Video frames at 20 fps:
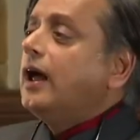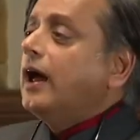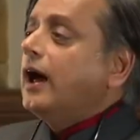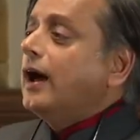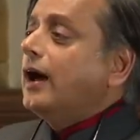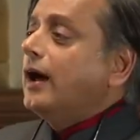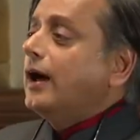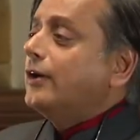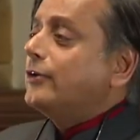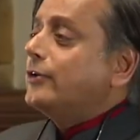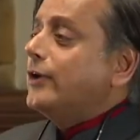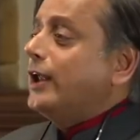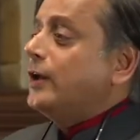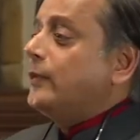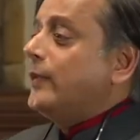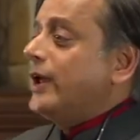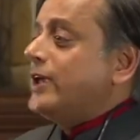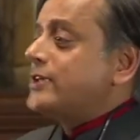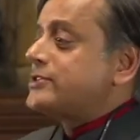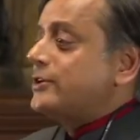
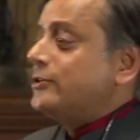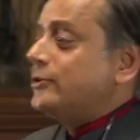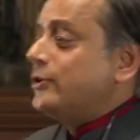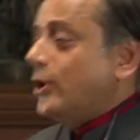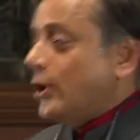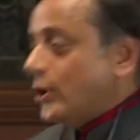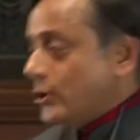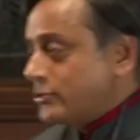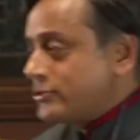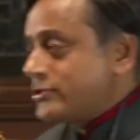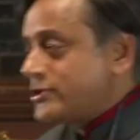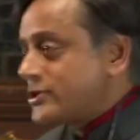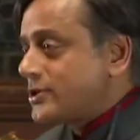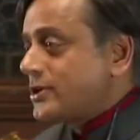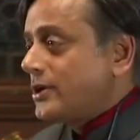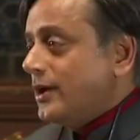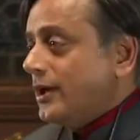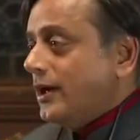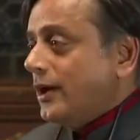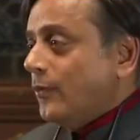railways and roads
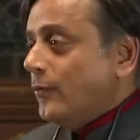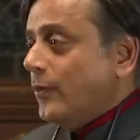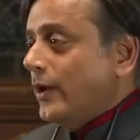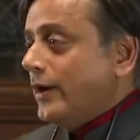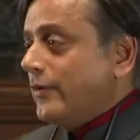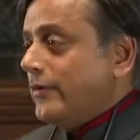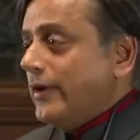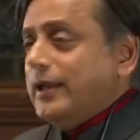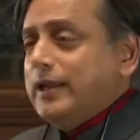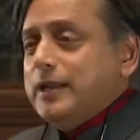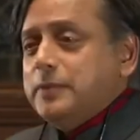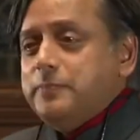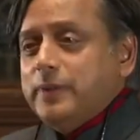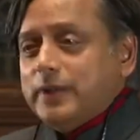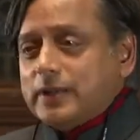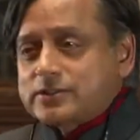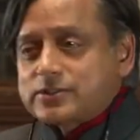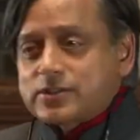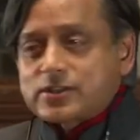were really built